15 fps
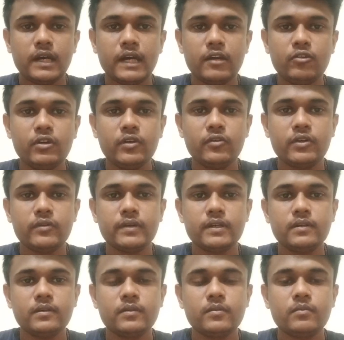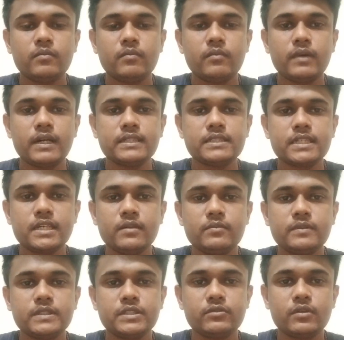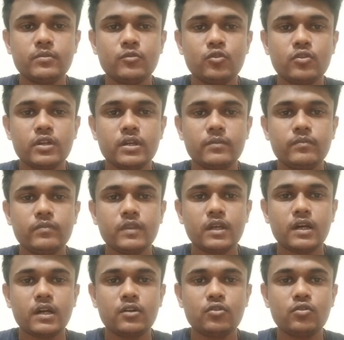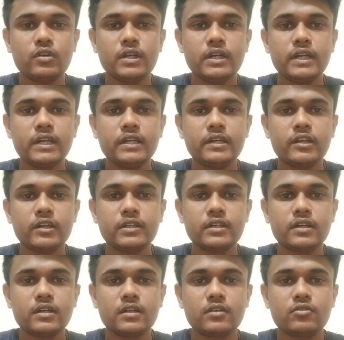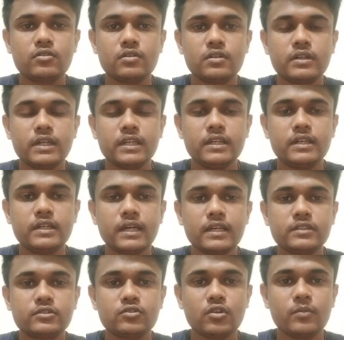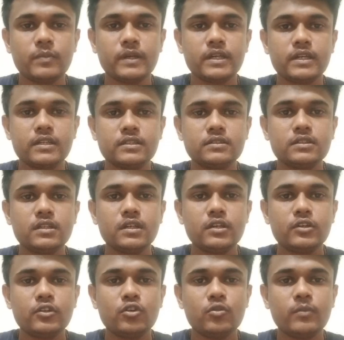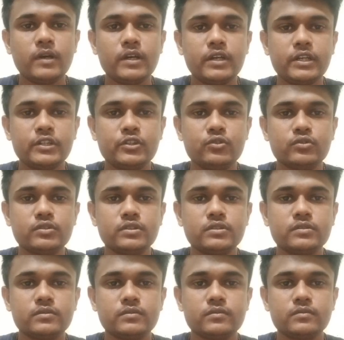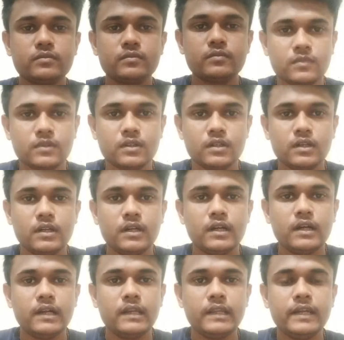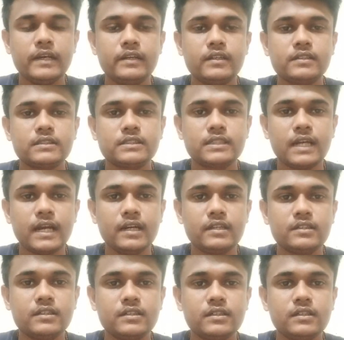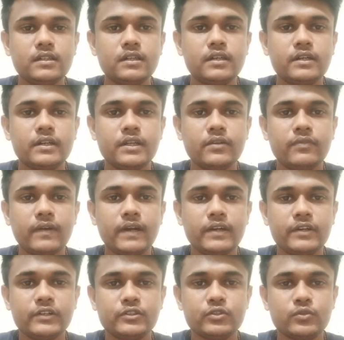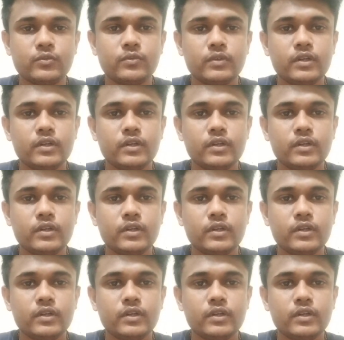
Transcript: Hello everyone, myself Shivam Gore, and today daily task topic is human tissues. Let's start the define tissue.